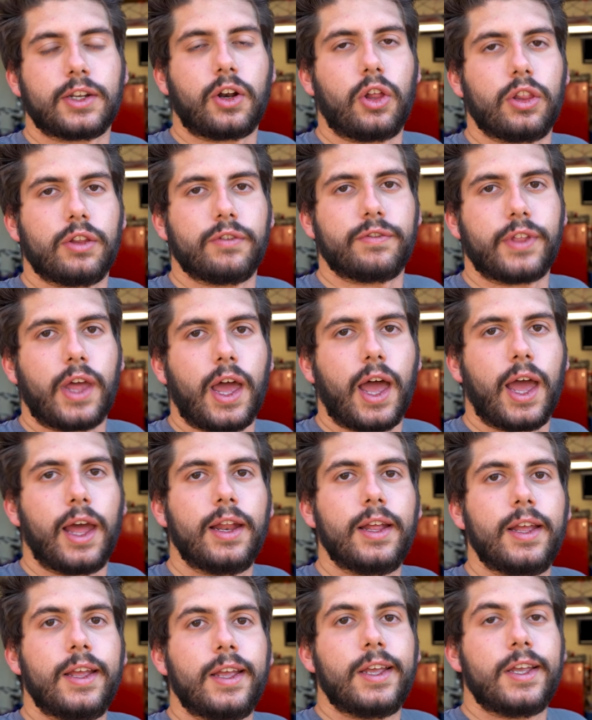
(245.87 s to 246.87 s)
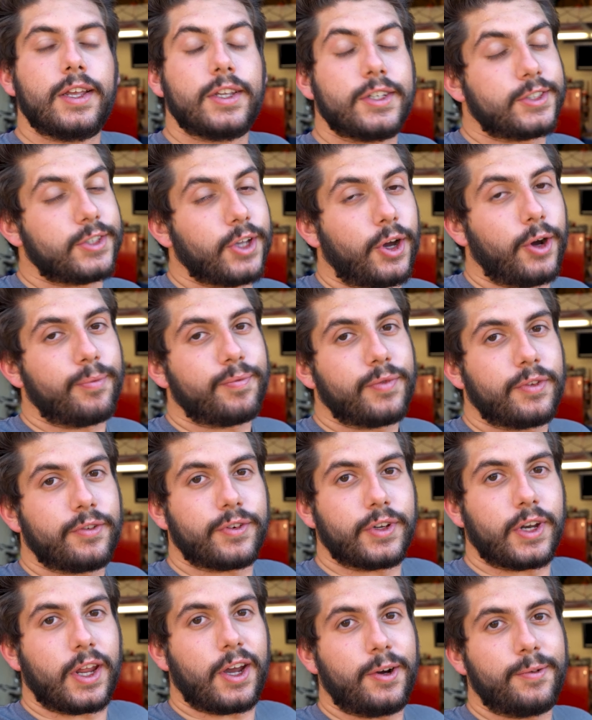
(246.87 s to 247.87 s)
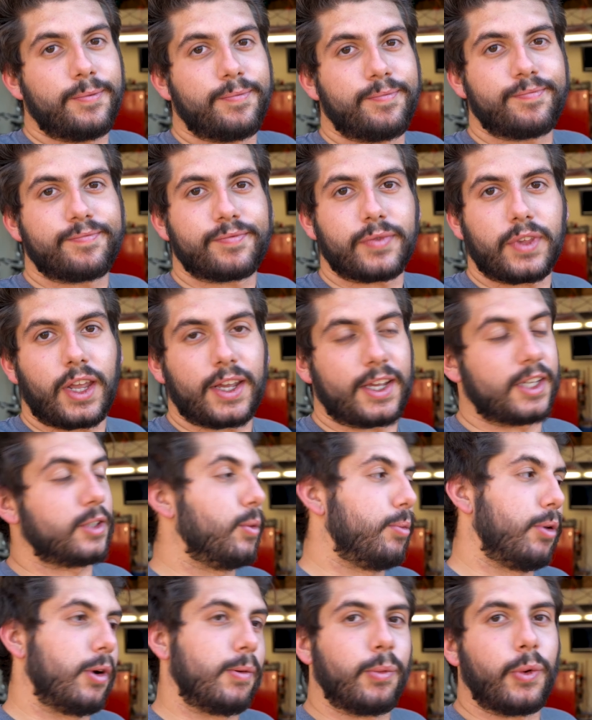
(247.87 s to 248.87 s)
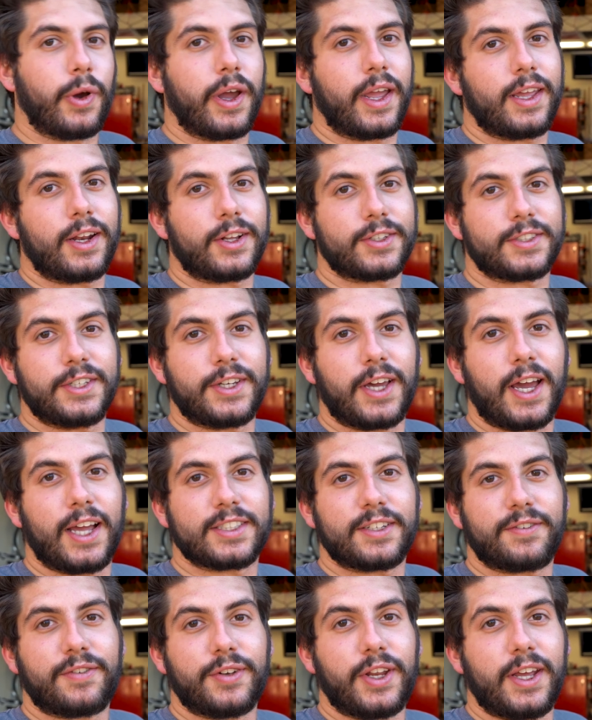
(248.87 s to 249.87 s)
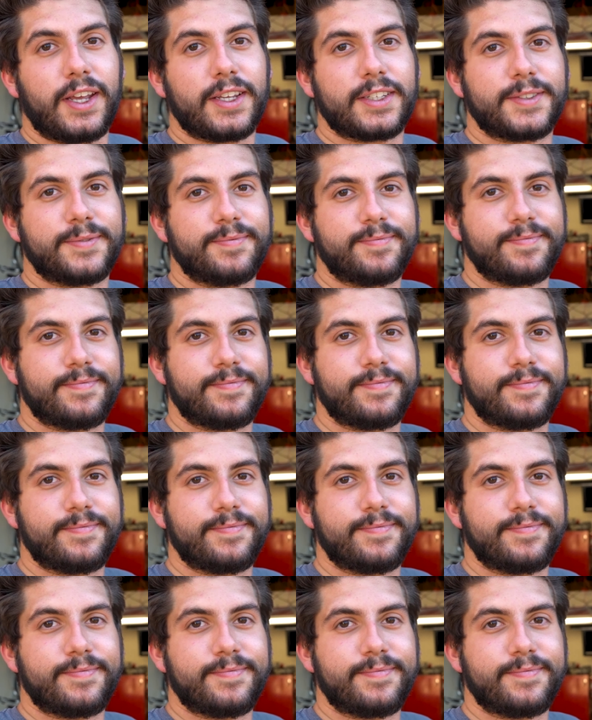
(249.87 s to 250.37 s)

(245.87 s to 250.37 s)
and all of that. So for now, I guess we'll put them away, and I'll see you guys in a few days.